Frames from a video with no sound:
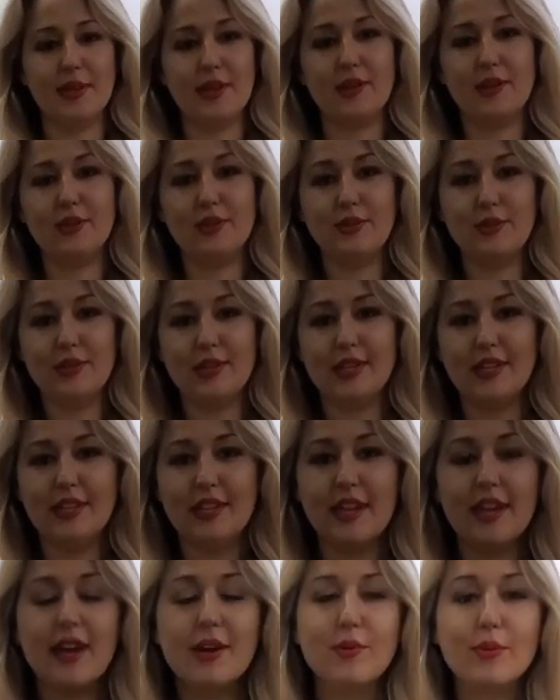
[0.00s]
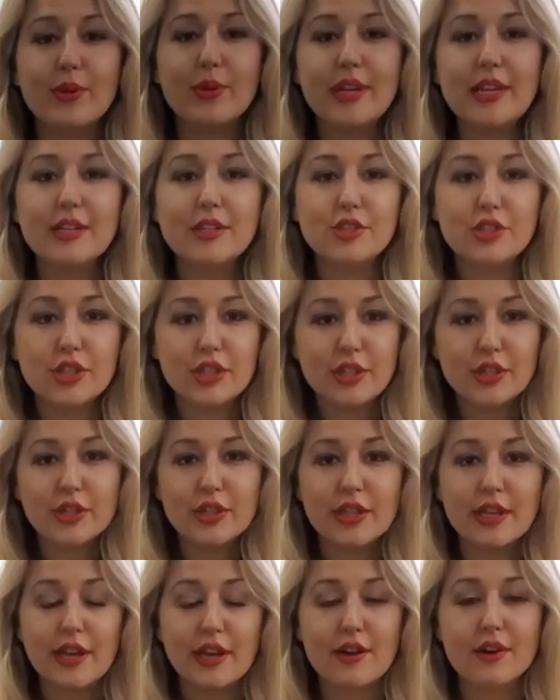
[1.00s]
included
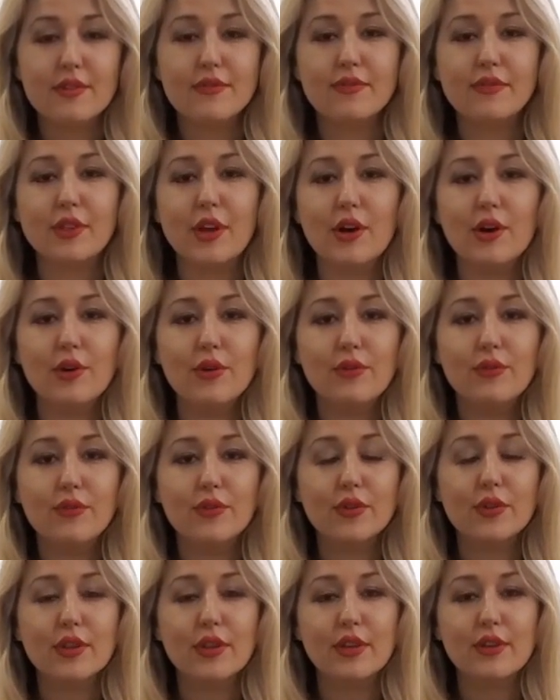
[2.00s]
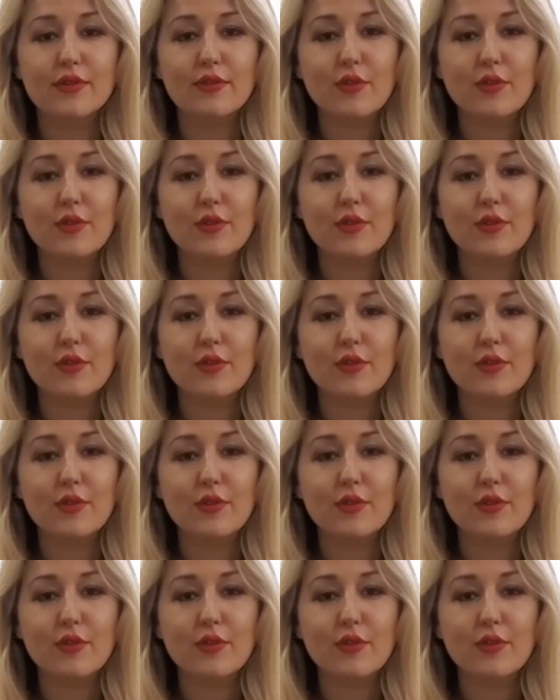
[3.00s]
re-engineering the airflow for the